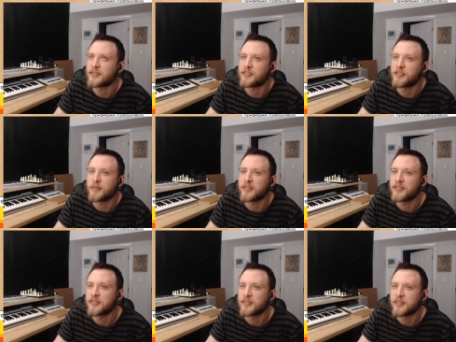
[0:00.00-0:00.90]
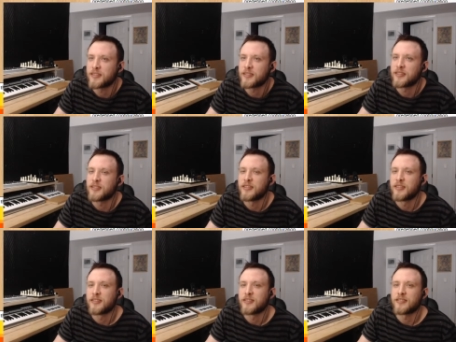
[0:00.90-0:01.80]
It should be...
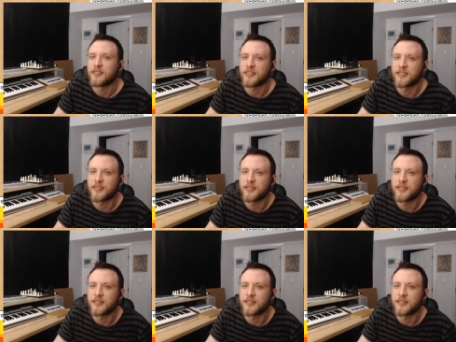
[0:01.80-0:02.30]
Yes.